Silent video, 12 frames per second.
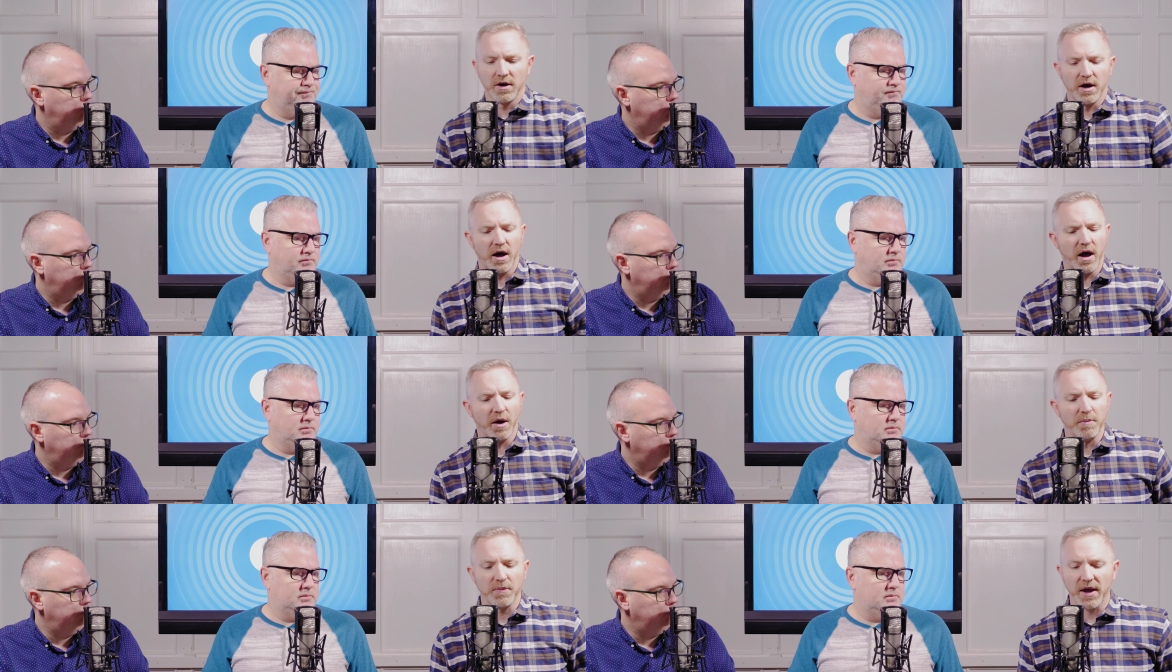
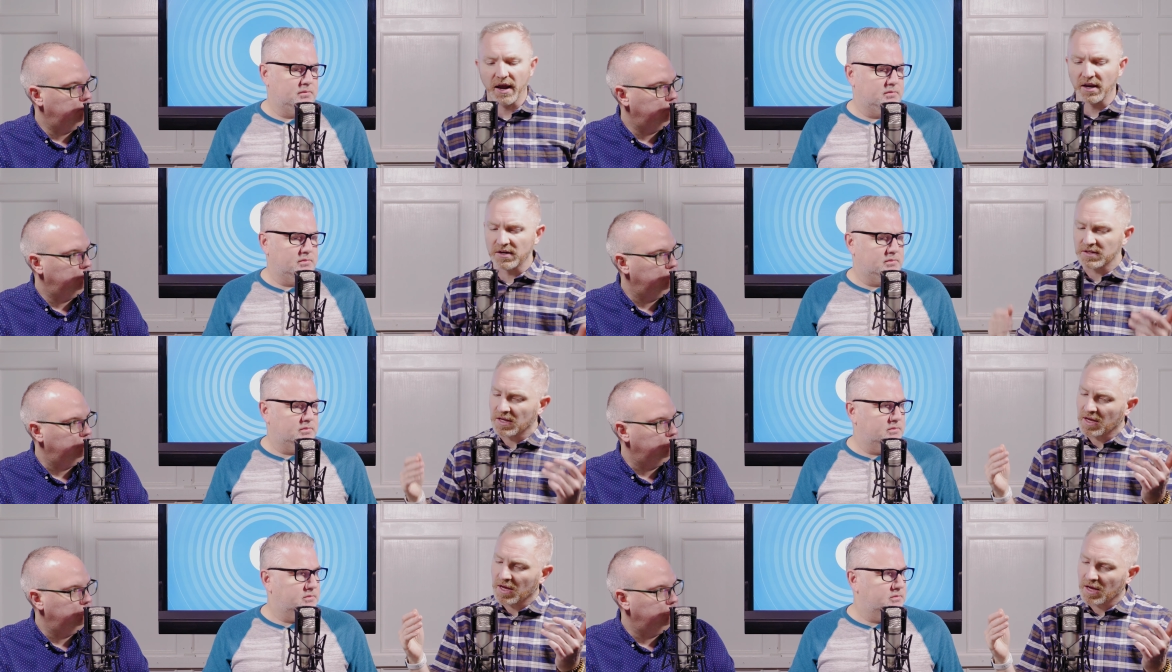Speaker 1: And
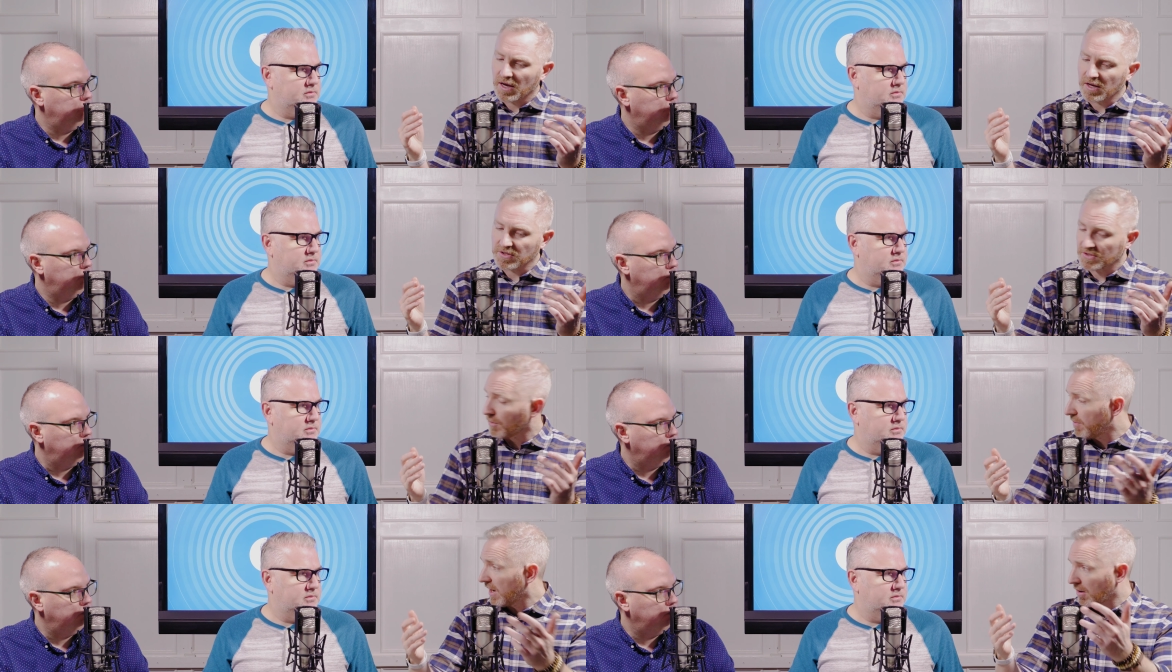
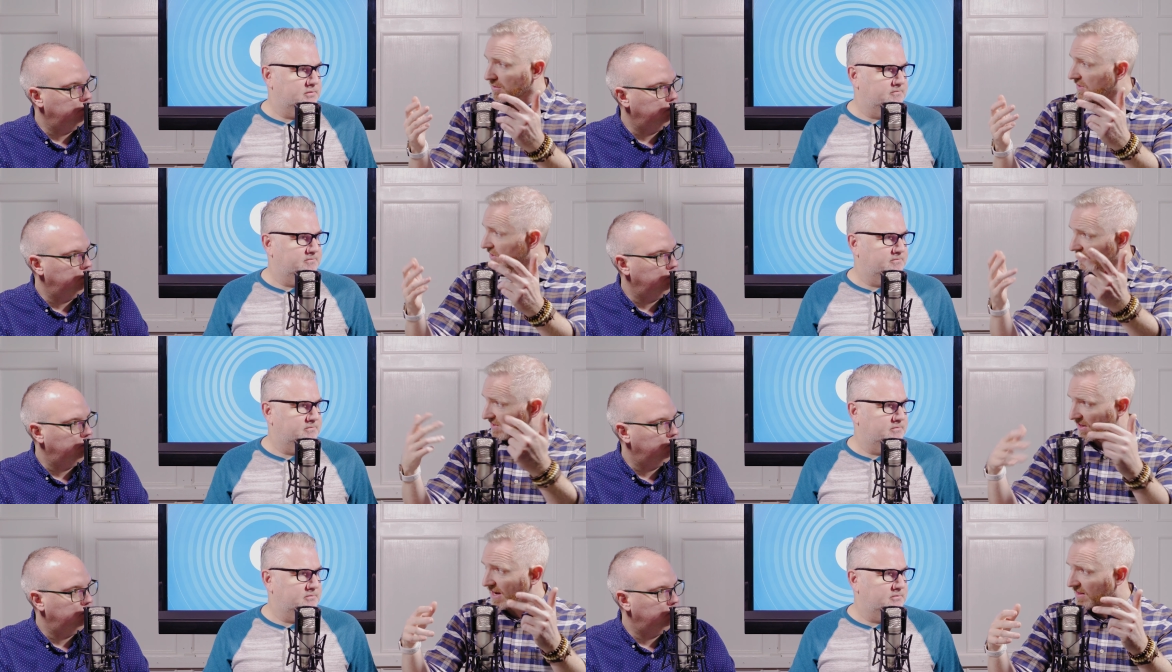so being able to
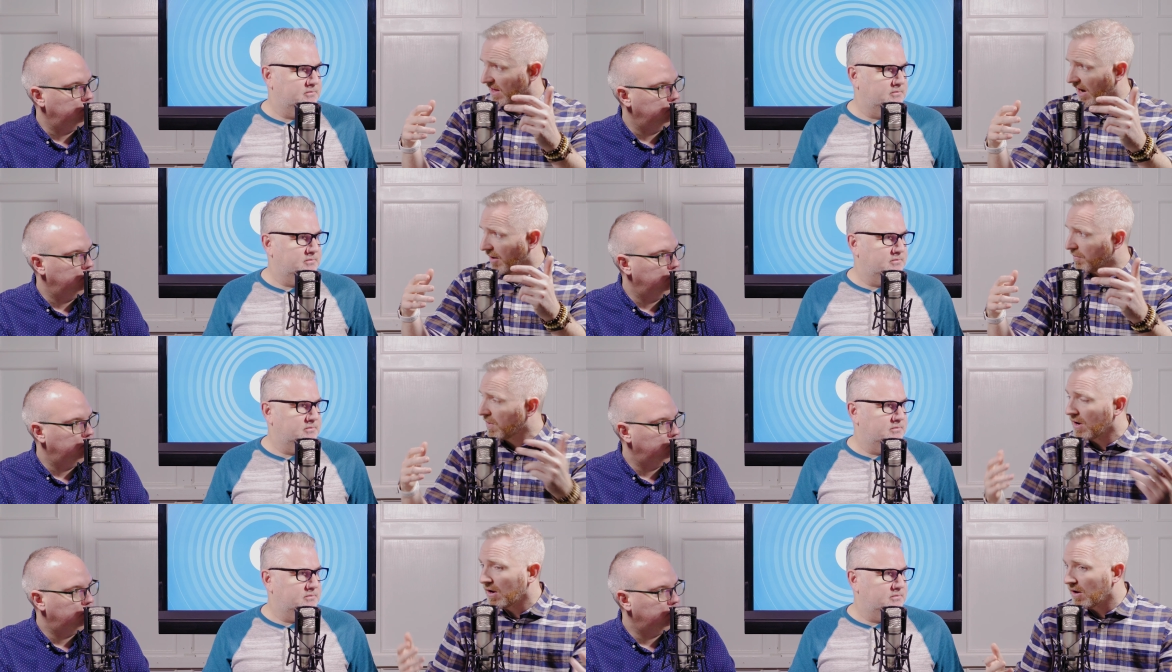just select that,